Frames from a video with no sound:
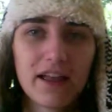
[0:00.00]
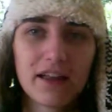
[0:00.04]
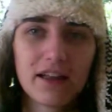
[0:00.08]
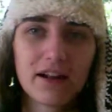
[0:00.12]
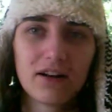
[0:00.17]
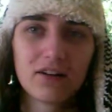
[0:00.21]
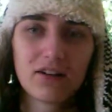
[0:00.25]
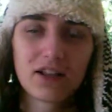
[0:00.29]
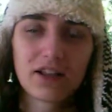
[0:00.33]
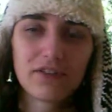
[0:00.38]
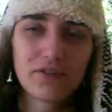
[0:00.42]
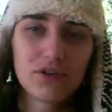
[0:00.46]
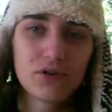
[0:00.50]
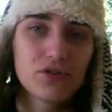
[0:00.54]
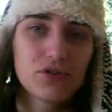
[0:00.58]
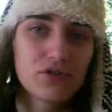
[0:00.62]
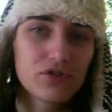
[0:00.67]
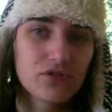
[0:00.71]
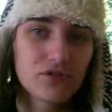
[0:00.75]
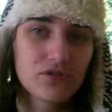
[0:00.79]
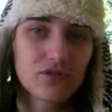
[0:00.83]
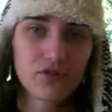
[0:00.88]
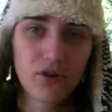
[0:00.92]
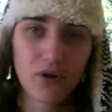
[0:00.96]
It'll give you
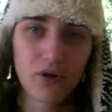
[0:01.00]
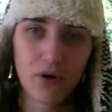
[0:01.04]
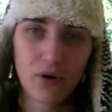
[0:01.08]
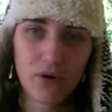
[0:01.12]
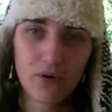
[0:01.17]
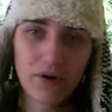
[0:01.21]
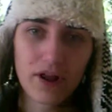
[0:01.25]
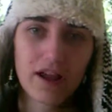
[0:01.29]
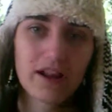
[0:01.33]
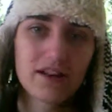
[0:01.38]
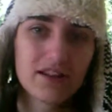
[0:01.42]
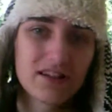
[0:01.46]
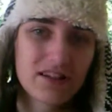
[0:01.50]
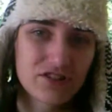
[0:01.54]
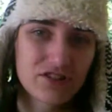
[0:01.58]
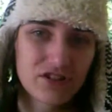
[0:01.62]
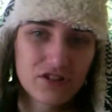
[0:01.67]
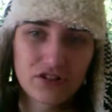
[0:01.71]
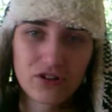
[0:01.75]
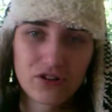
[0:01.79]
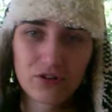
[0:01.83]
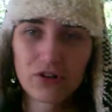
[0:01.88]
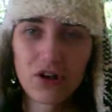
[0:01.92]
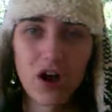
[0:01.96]
your own ideas. Just
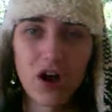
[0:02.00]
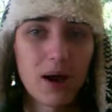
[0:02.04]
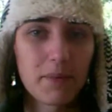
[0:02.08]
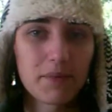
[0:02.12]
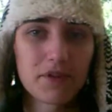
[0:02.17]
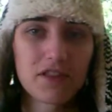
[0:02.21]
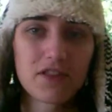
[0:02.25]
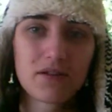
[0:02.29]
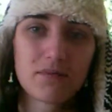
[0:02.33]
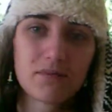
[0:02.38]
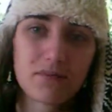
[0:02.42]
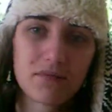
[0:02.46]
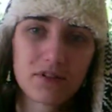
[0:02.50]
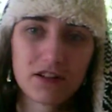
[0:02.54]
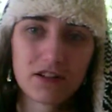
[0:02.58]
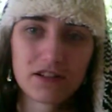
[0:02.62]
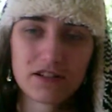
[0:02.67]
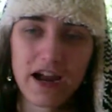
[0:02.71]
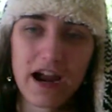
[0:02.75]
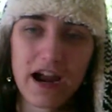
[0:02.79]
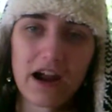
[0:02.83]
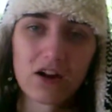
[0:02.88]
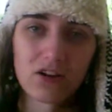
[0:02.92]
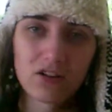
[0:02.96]
don't copy them
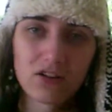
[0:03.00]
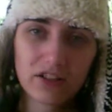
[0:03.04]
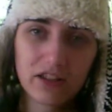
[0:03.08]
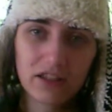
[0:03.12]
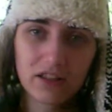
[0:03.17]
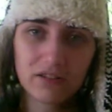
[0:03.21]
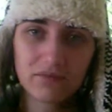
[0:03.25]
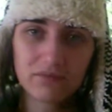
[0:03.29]
entirely.